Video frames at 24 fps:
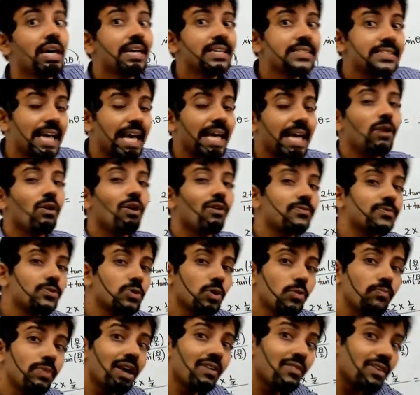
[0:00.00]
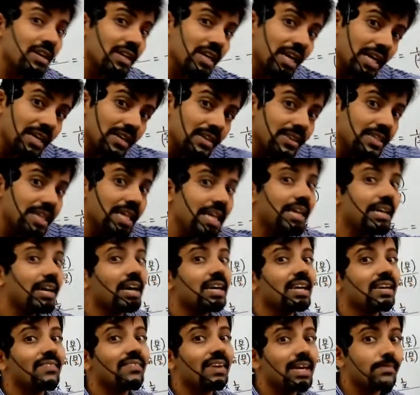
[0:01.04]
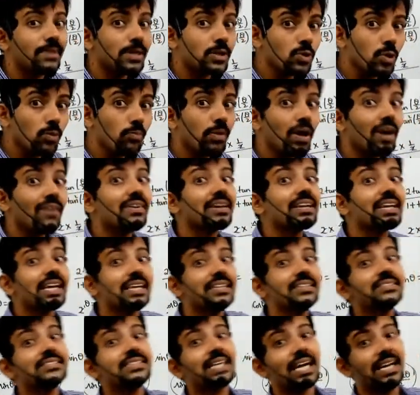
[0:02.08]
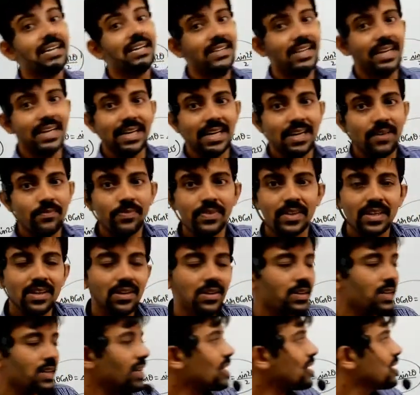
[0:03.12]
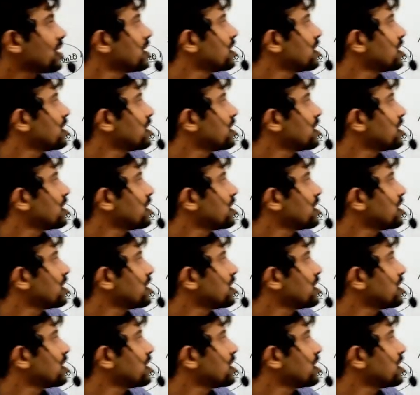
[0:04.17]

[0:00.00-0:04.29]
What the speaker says: sine of 2 power n theta divided by 2 power n sine theta. Okay.